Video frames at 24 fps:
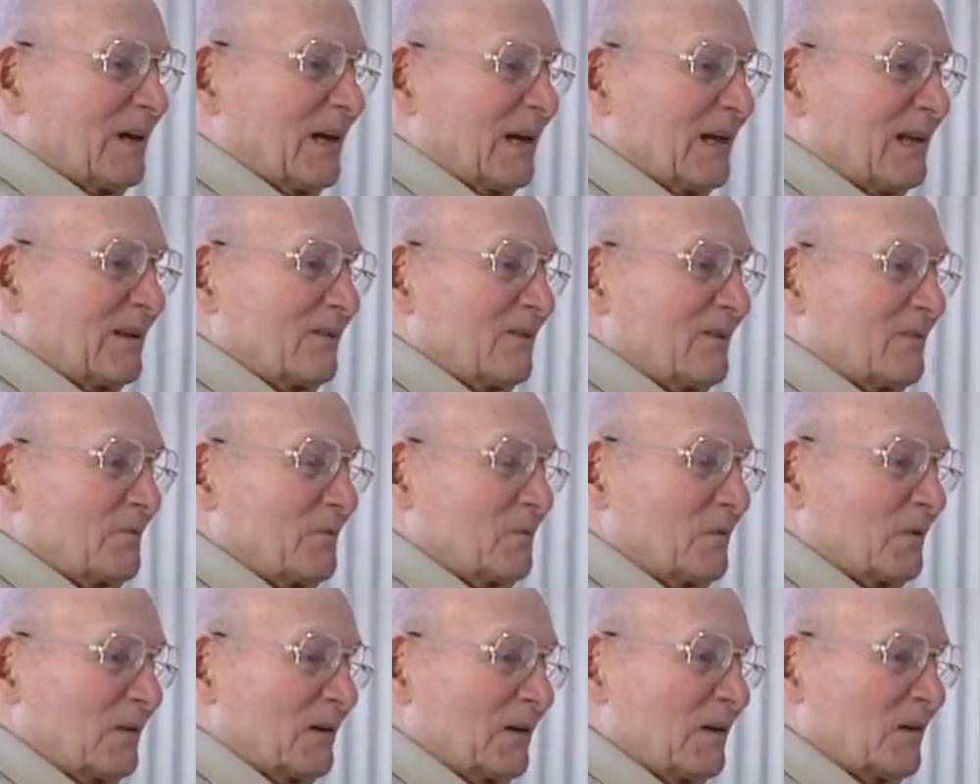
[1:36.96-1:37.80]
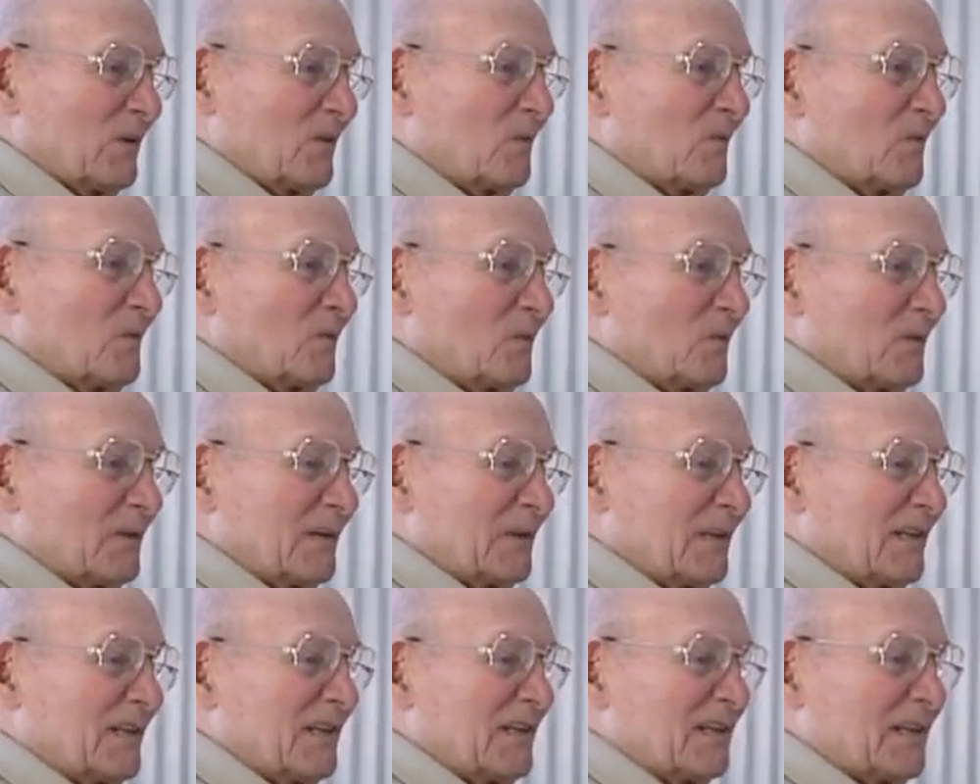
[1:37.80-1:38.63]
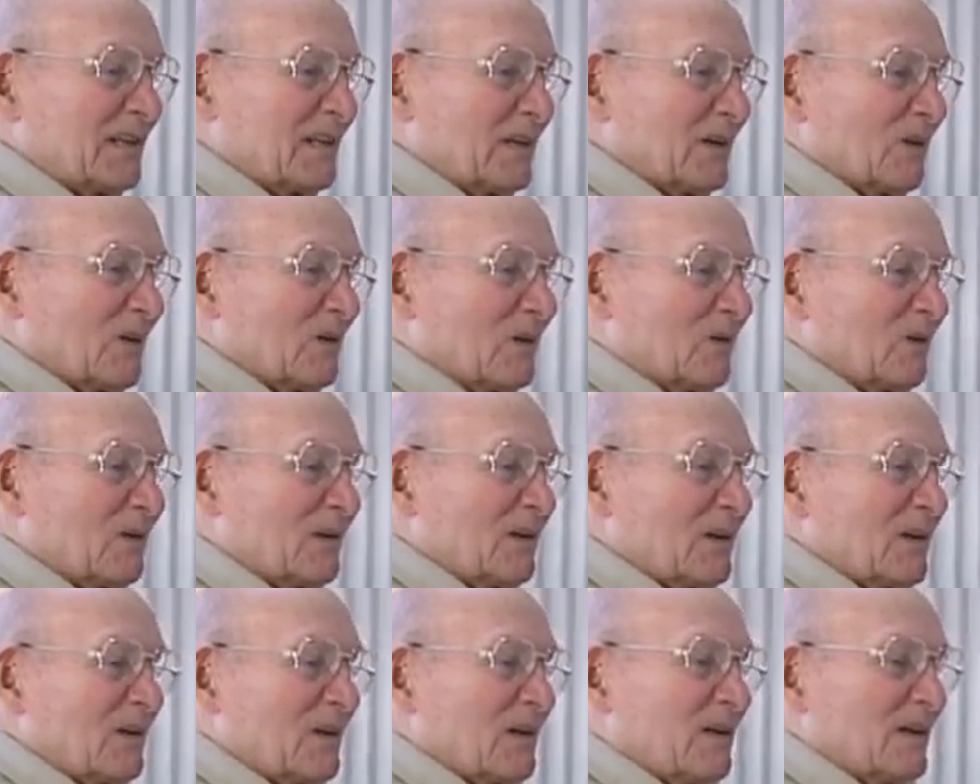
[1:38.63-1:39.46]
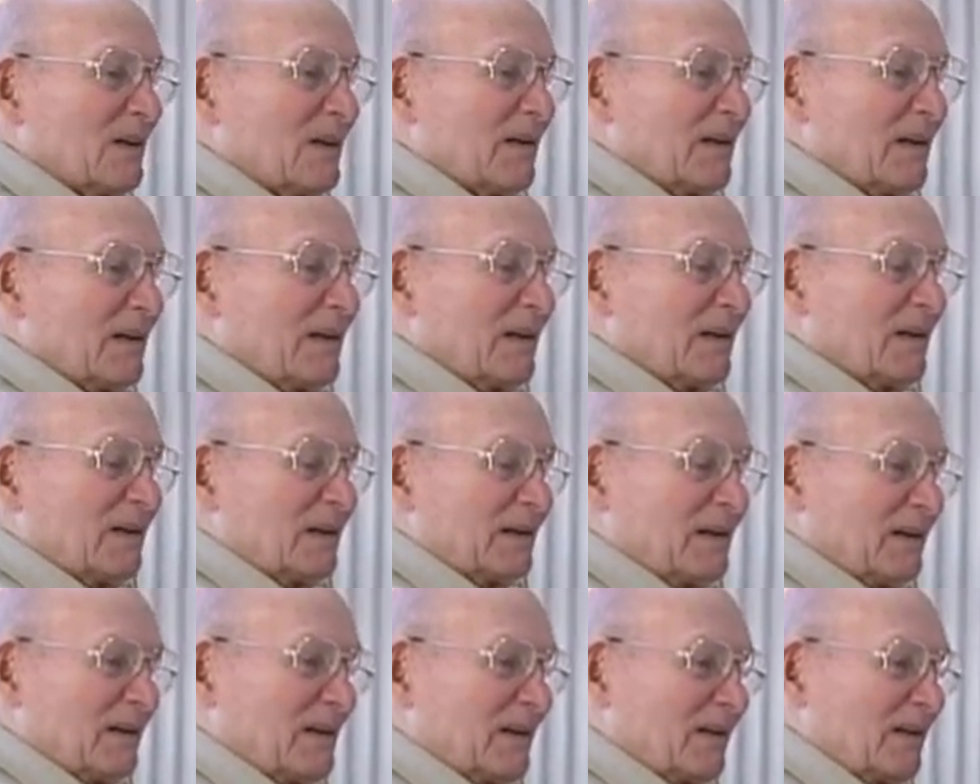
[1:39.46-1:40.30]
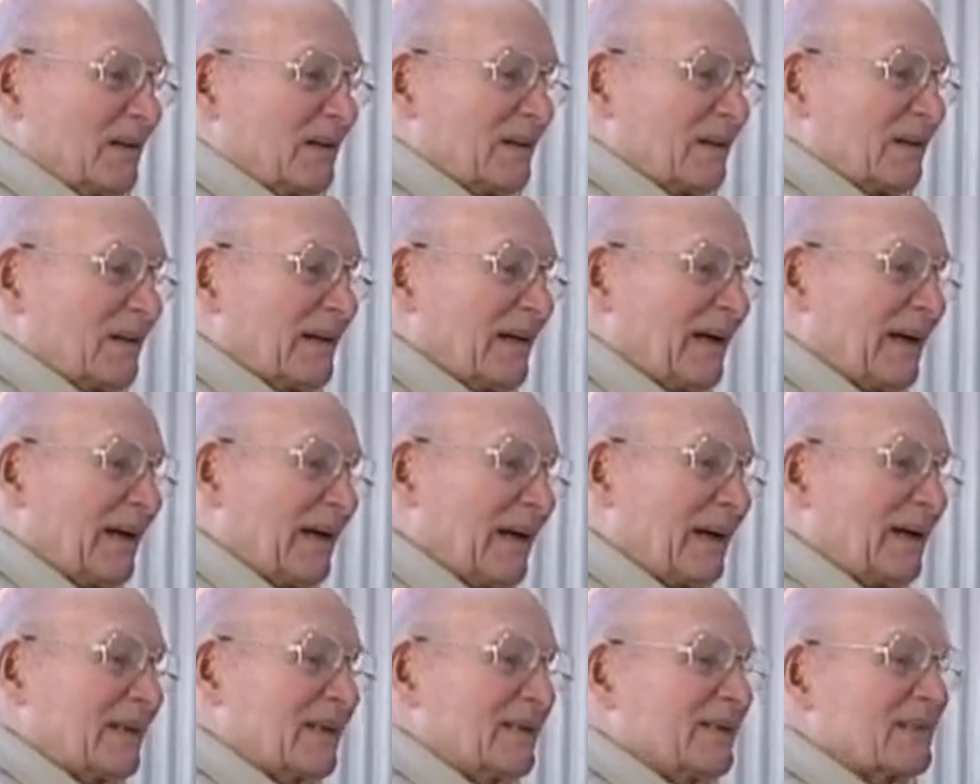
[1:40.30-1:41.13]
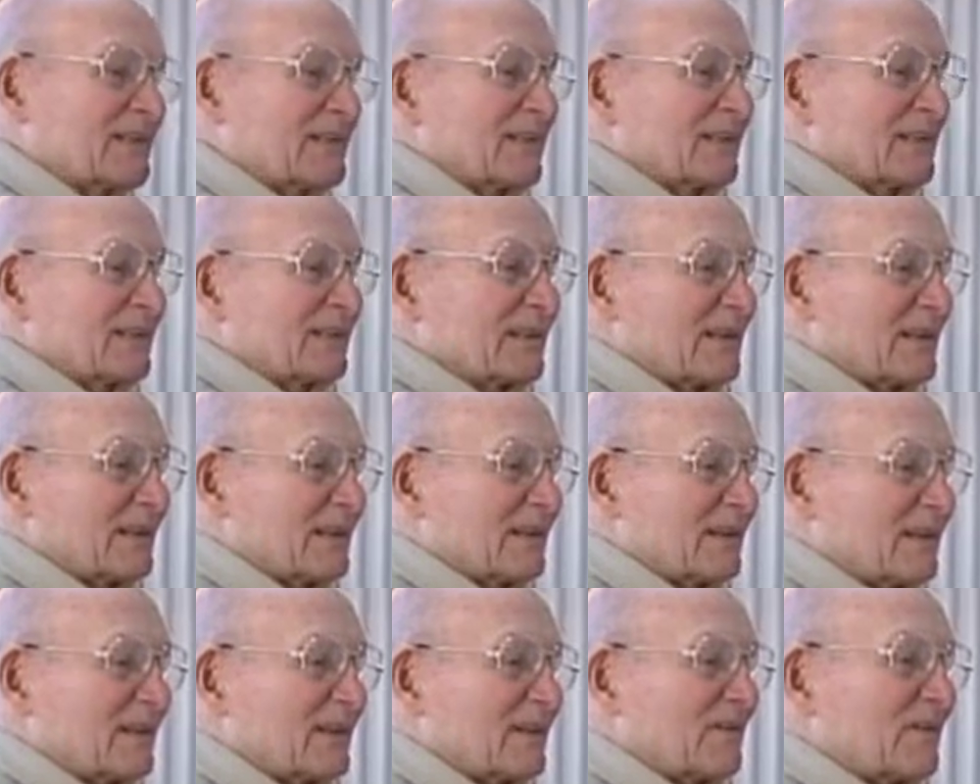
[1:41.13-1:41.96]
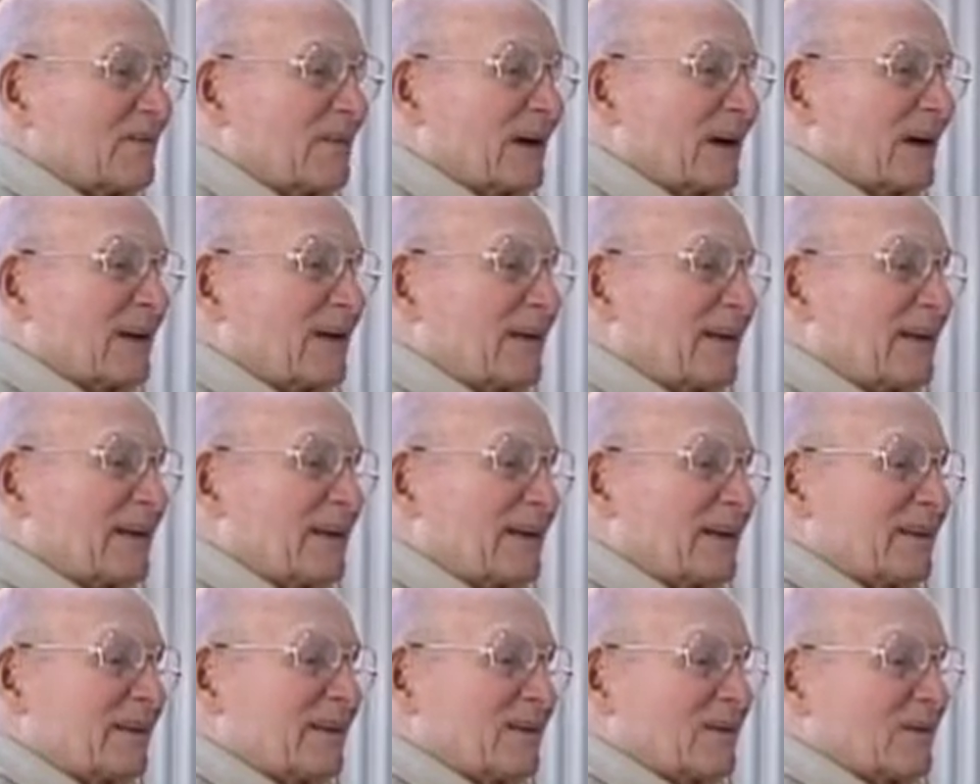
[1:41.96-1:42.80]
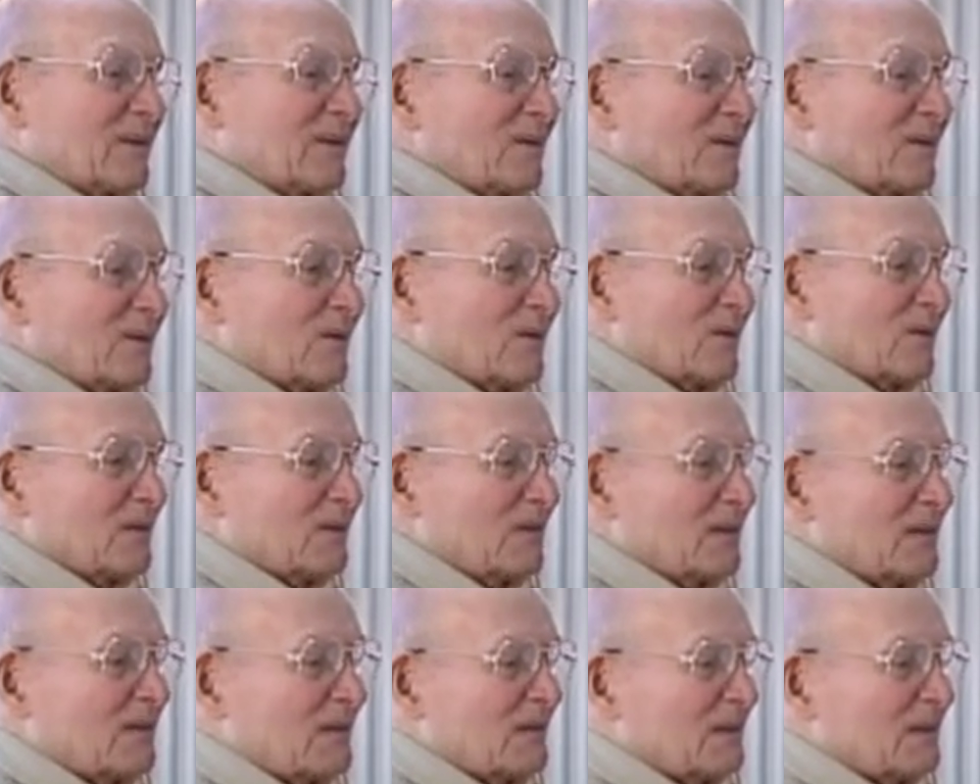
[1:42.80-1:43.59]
even put in a little more detail in the hands and the violin, you know,